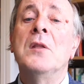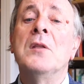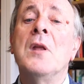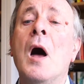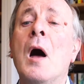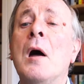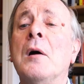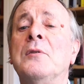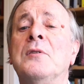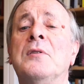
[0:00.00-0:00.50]

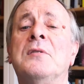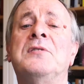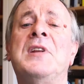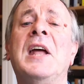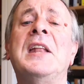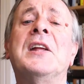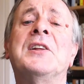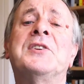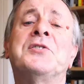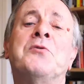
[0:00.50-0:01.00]
Now,
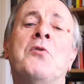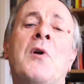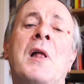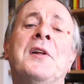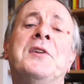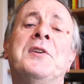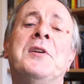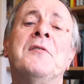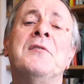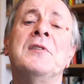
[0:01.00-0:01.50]
Dennett's
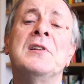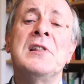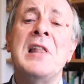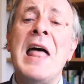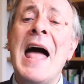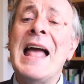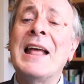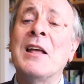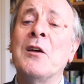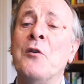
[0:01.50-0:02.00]
relative
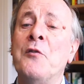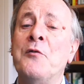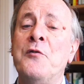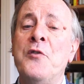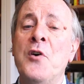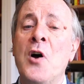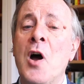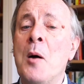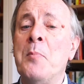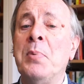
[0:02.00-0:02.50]
lack of
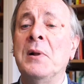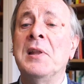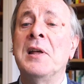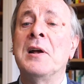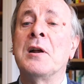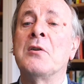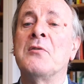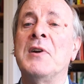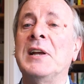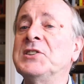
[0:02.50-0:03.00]
verbal
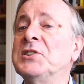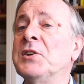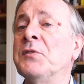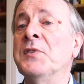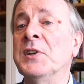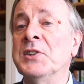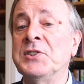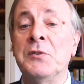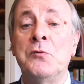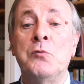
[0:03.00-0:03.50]

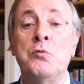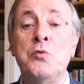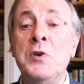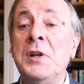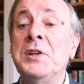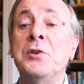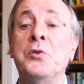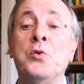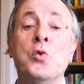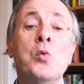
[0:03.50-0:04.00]
aggressiveness and
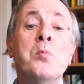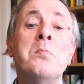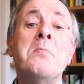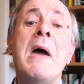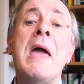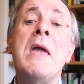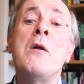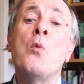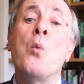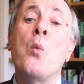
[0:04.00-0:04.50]
ridicule
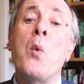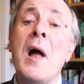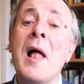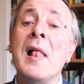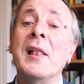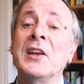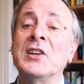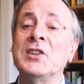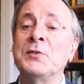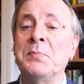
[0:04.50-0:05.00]
may
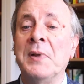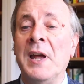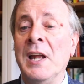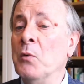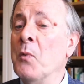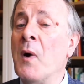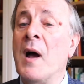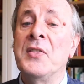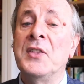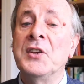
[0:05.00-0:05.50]
well
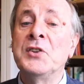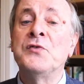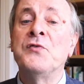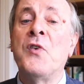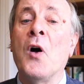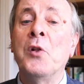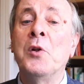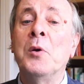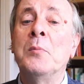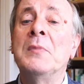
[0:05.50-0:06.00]
explain why this
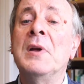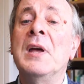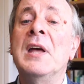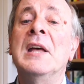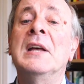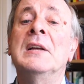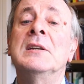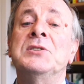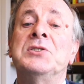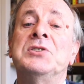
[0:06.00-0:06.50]
volume
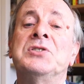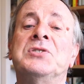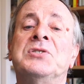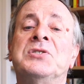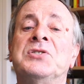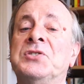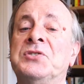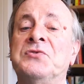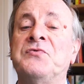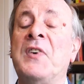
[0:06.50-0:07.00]

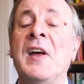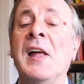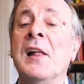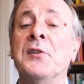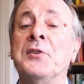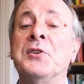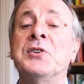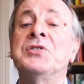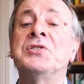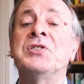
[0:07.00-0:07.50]

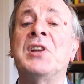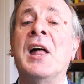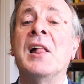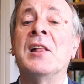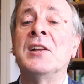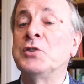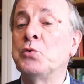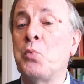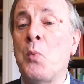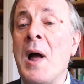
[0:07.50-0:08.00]
failed to
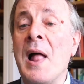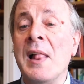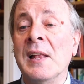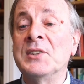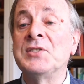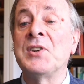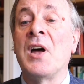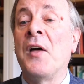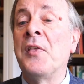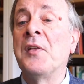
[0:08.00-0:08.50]
sell as well
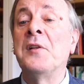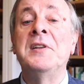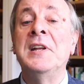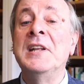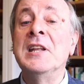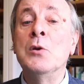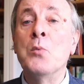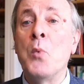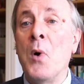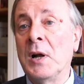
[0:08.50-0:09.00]
as other
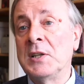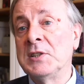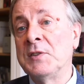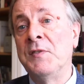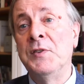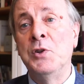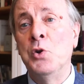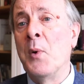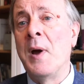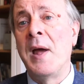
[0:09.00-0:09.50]
leading works
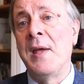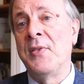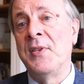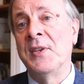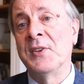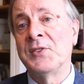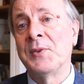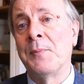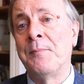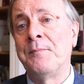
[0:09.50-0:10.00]
of New
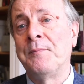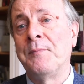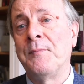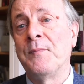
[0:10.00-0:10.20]
Atheism.